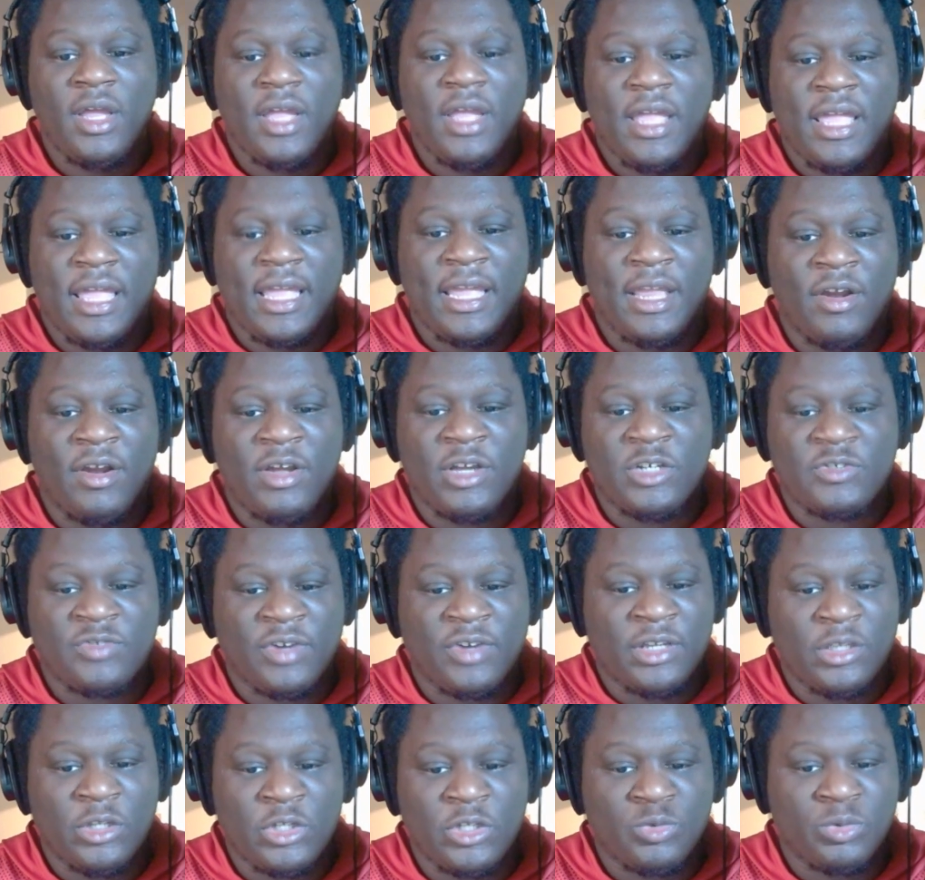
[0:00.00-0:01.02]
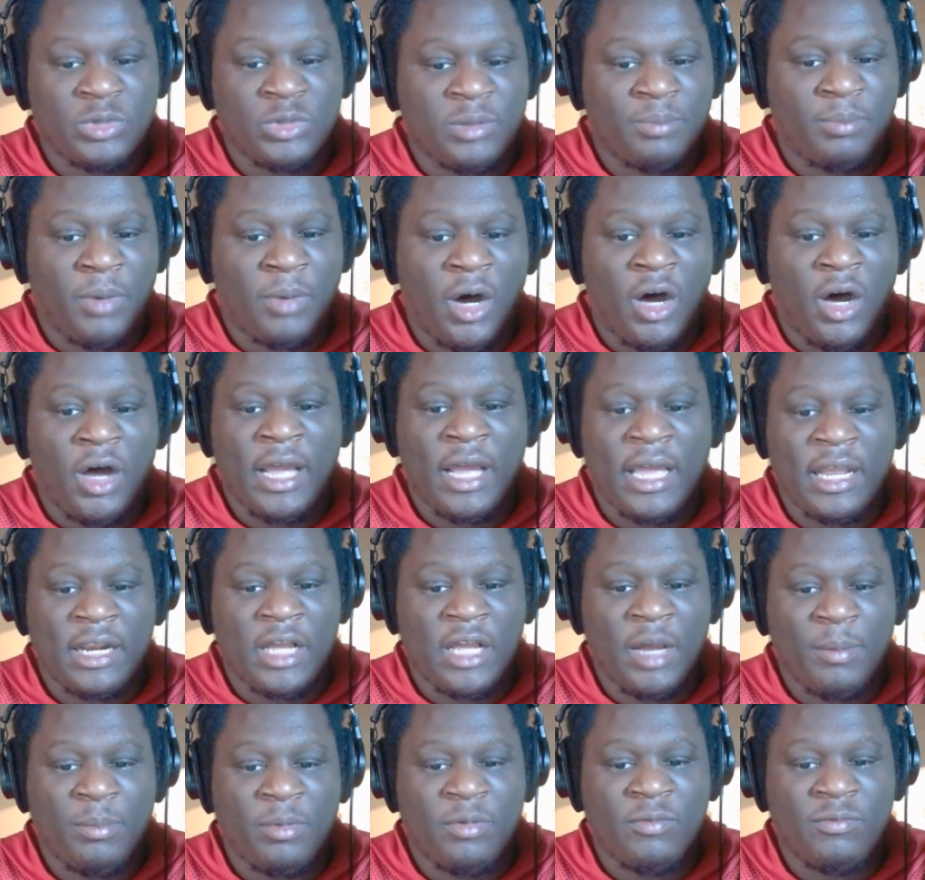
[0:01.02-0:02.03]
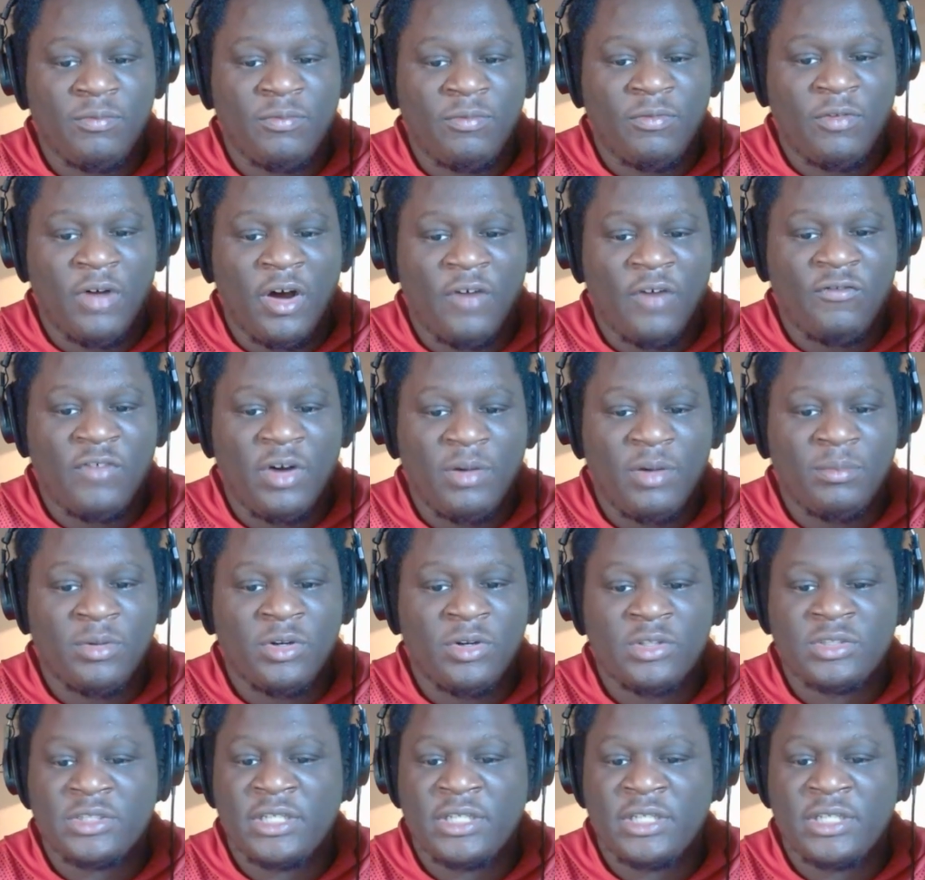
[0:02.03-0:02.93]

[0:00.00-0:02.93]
He was very loose with the ball. He had a couple of fumbles.